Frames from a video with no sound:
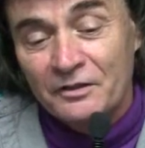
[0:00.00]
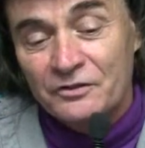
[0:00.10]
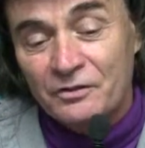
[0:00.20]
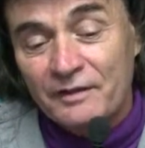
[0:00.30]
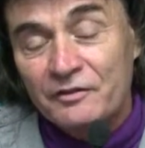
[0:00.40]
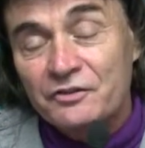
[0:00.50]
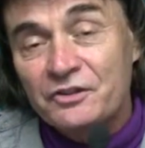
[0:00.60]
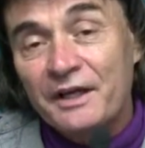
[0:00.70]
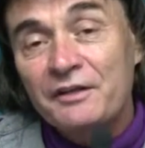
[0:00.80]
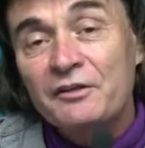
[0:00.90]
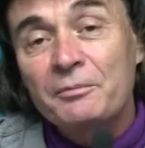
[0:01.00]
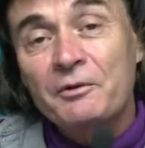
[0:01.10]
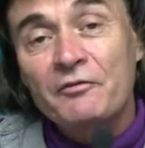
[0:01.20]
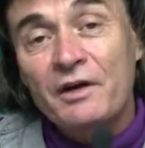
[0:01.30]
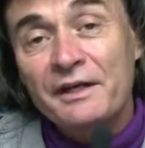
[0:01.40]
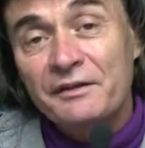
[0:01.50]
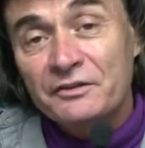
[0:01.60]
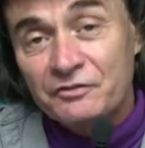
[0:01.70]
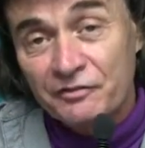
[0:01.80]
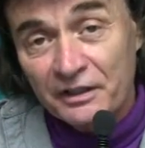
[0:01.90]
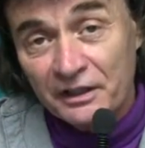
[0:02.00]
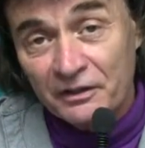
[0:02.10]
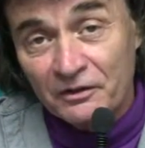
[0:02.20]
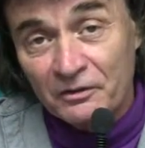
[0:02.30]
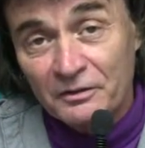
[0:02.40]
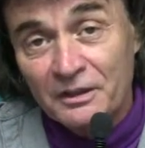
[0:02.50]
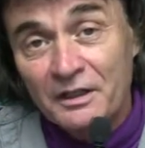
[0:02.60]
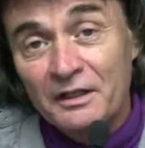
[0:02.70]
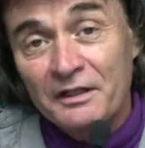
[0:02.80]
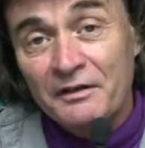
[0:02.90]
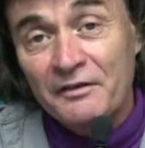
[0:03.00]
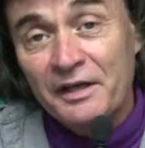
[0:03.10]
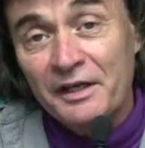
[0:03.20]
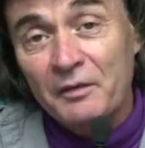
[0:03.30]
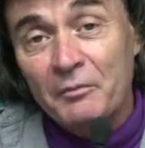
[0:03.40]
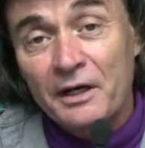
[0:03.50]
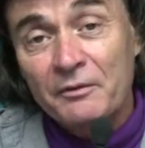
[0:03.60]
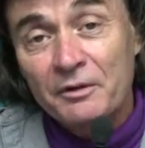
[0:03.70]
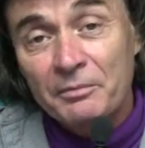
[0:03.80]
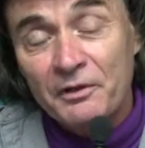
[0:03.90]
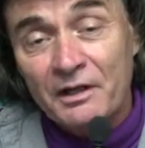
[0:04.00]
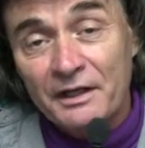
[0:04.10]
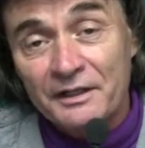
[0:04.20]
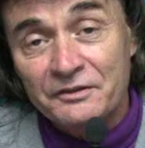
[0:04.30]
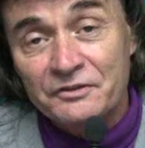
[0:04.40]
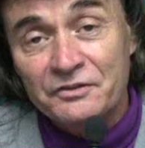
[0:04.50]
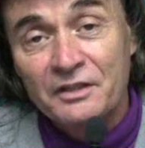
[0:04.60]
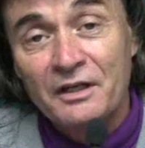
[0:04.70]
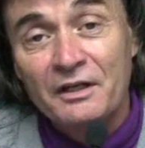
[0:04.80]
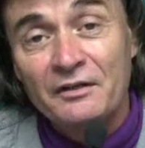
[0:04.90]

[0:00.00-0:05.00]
So I've decided to provide this video containing my replies